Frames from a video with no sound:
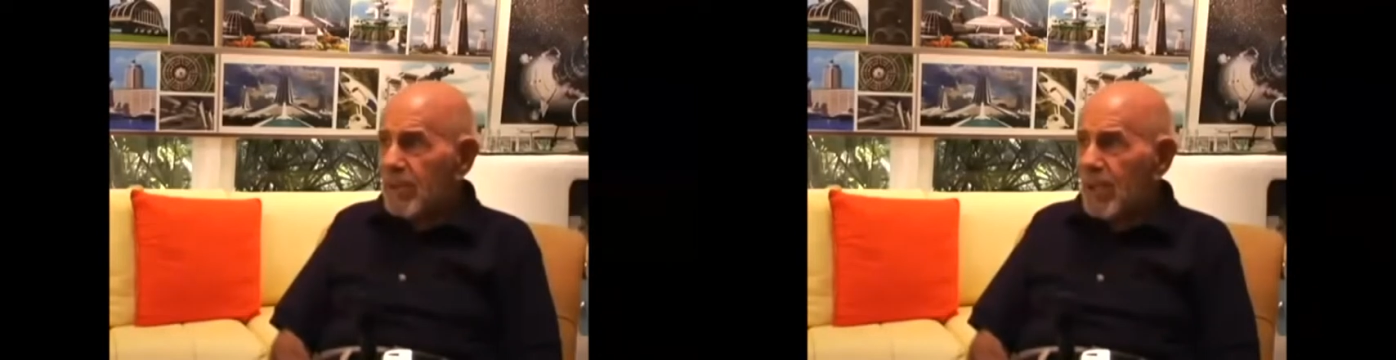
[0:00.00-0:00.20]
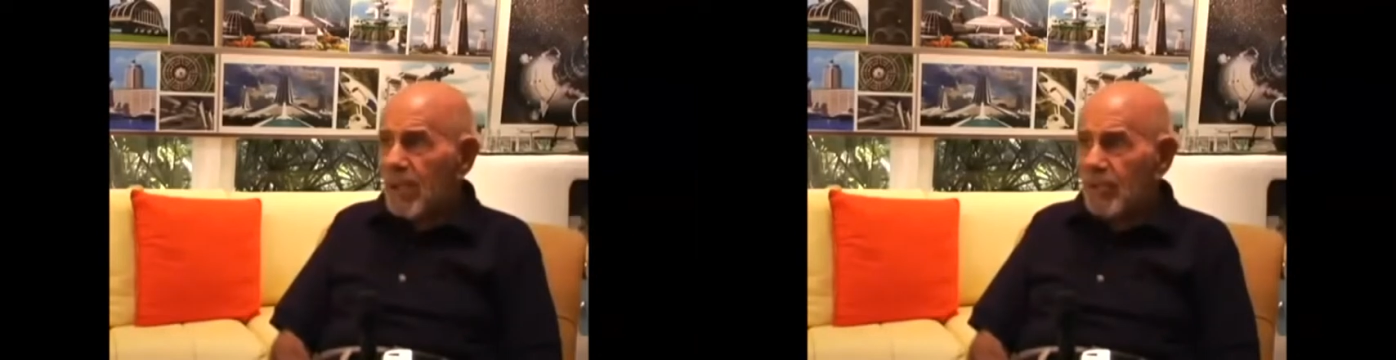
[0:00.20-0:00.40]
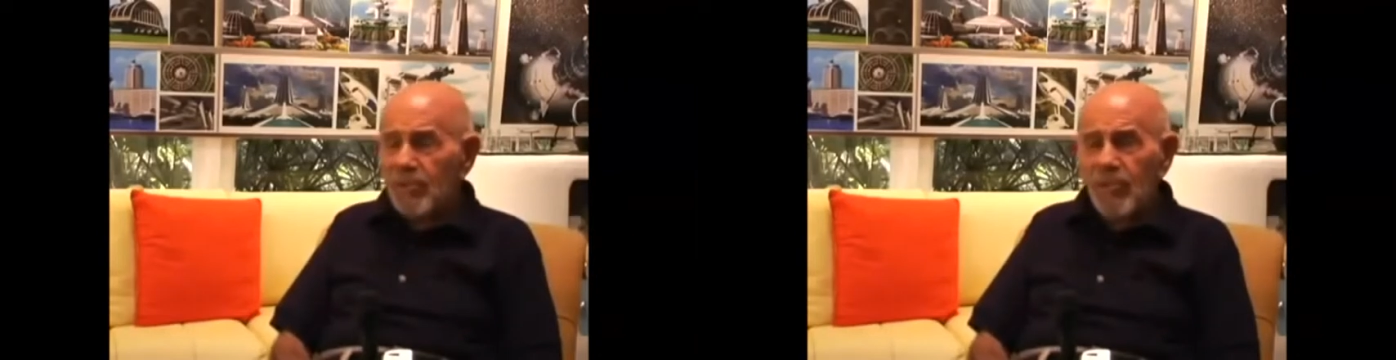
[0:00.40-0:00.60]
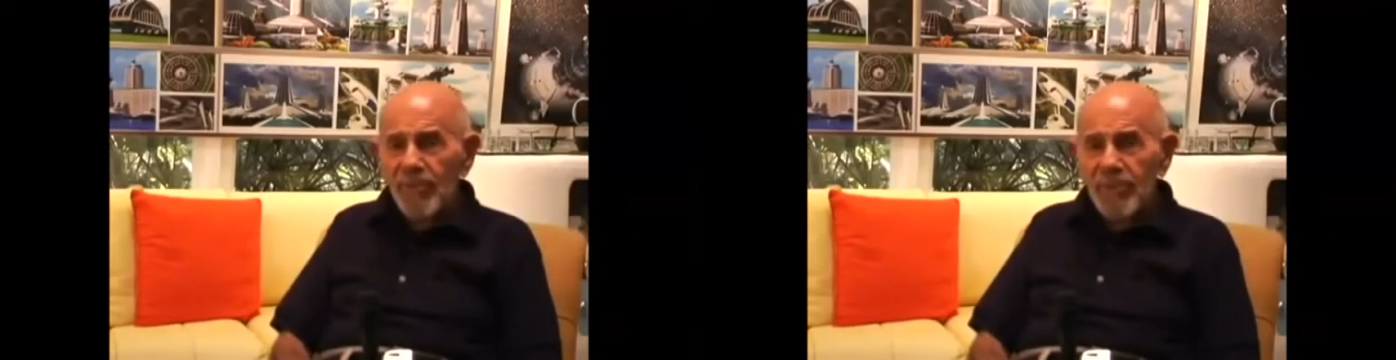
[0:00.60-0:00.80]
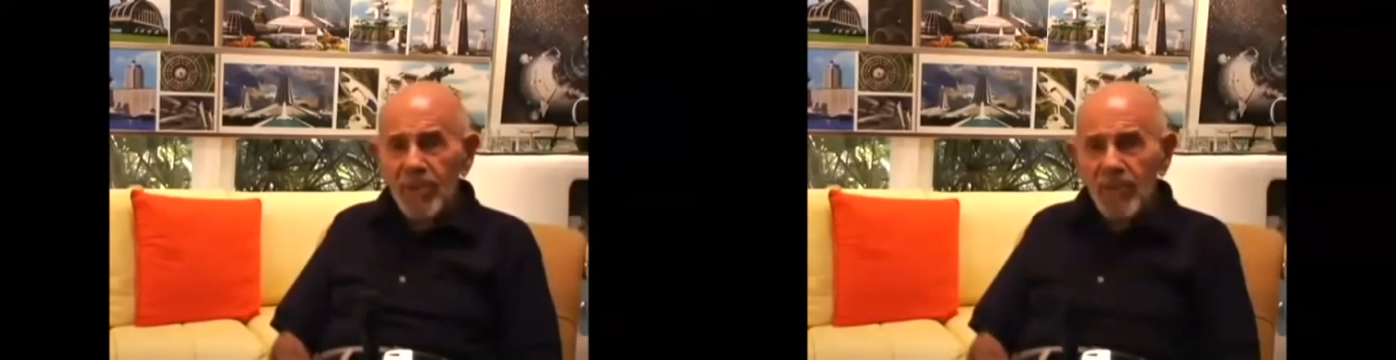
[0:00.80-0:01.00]
and the House of
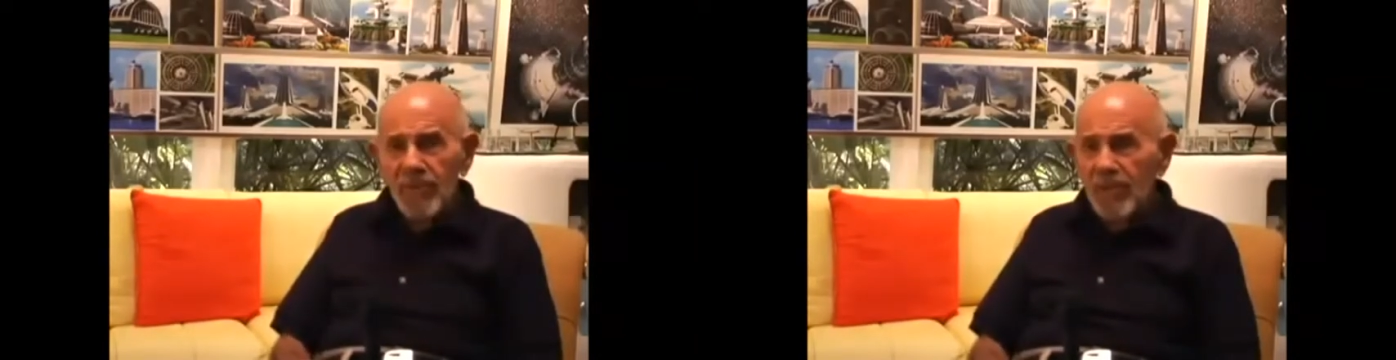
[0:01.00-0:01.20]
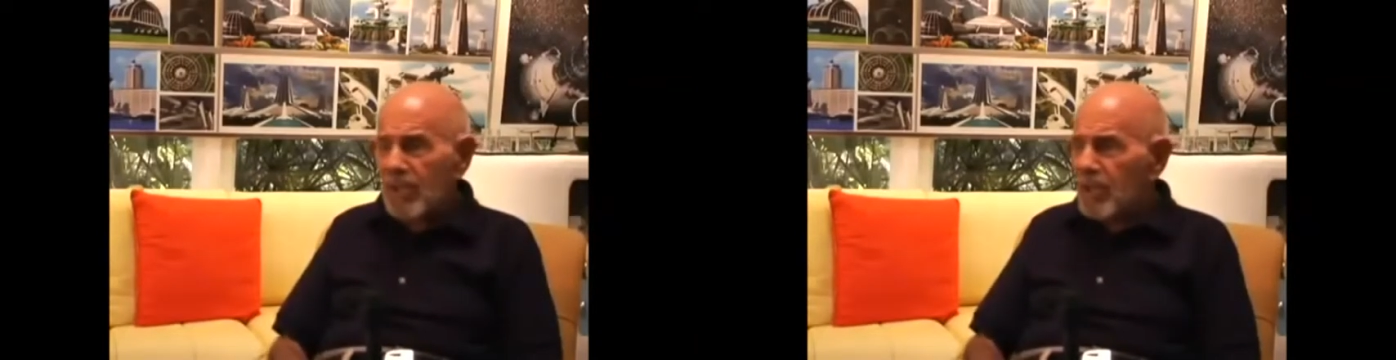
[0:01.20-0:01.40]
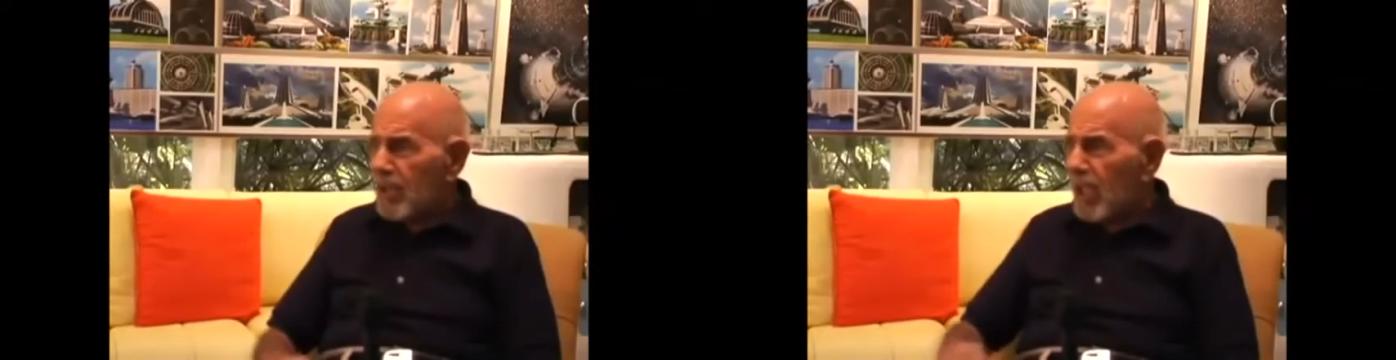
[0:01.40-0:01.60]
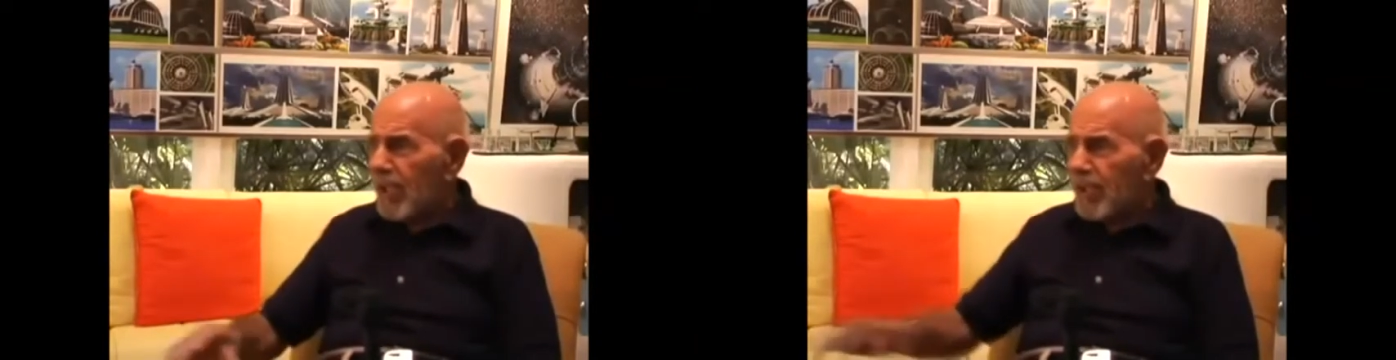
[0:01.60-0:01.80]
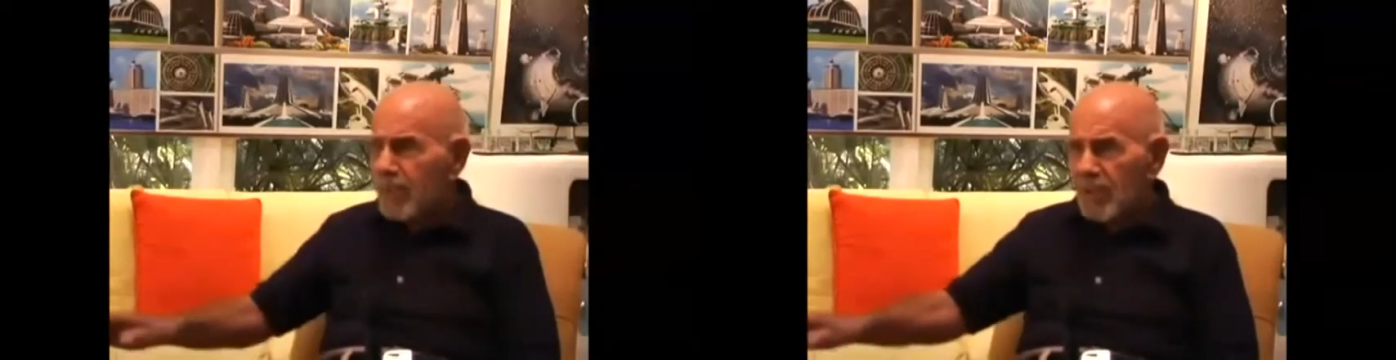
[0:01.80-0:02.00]
Representatives didn't
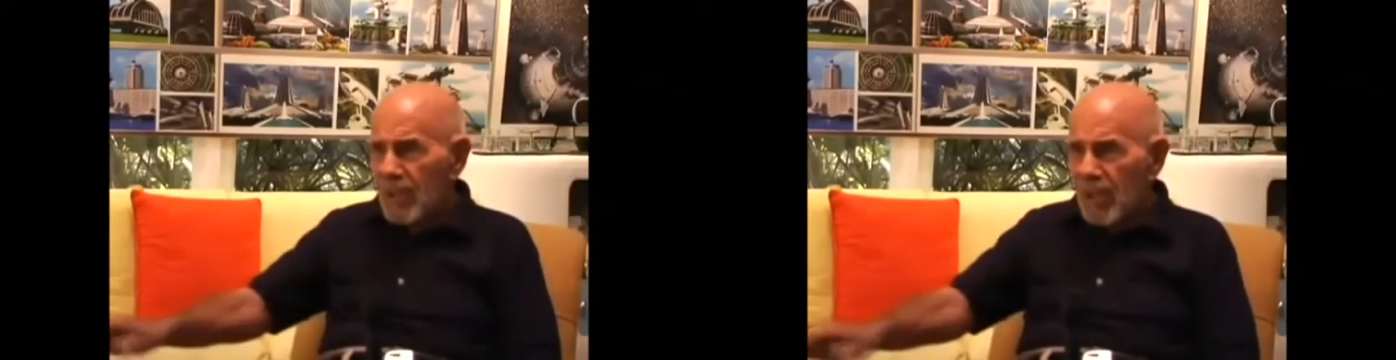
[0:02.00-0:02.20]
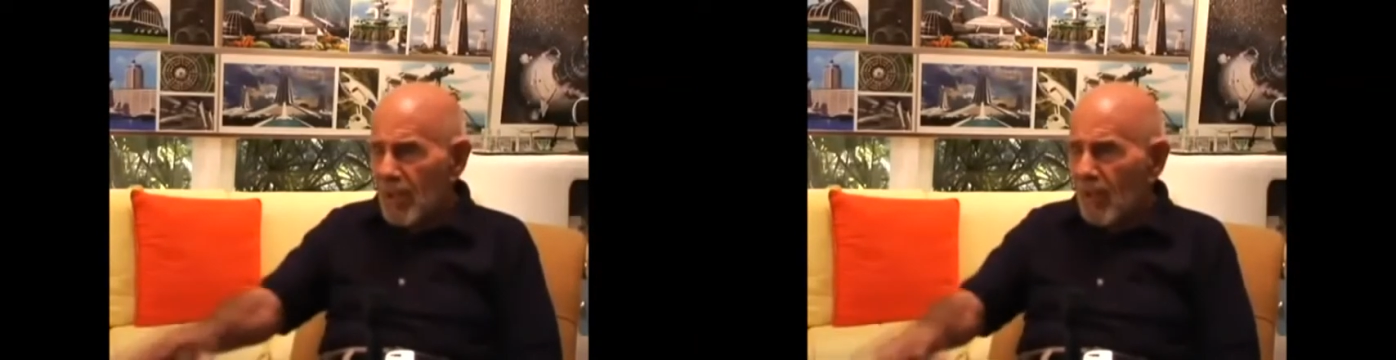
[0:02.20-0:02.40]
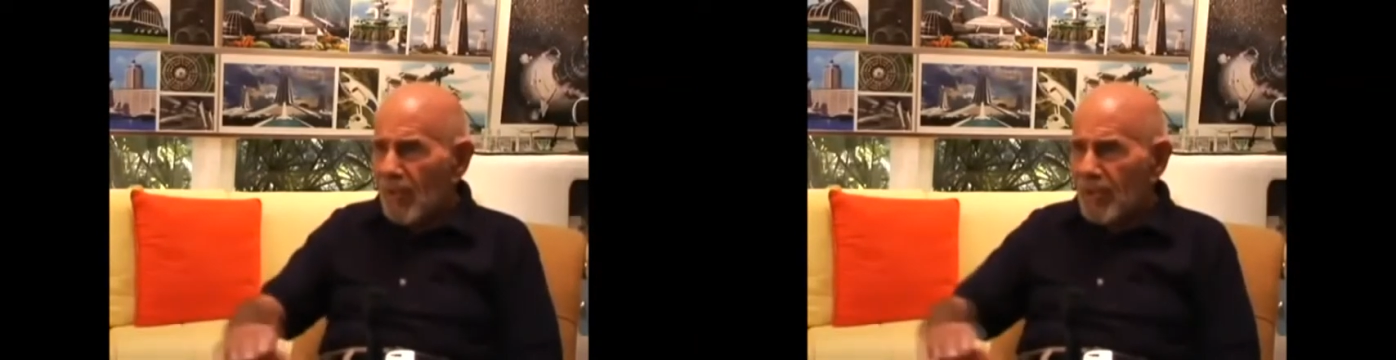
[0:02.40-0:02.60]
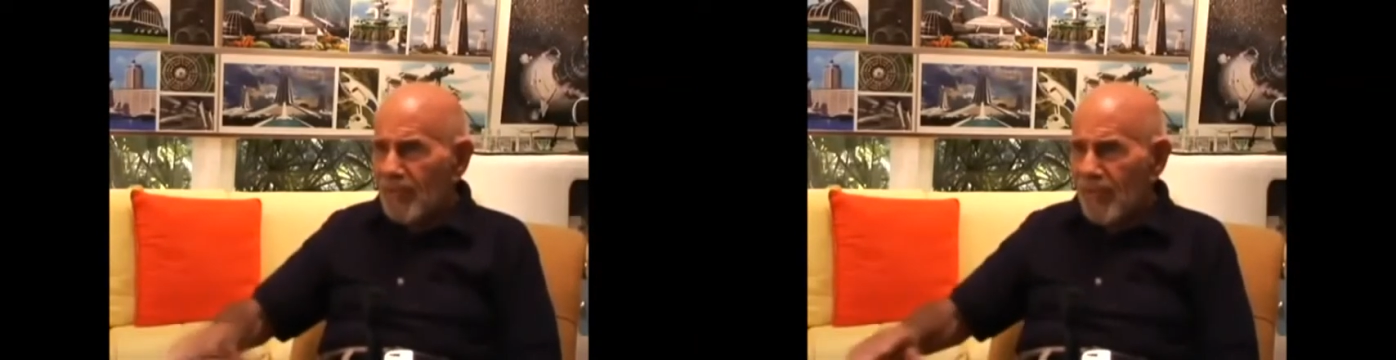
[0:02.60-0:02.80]
like all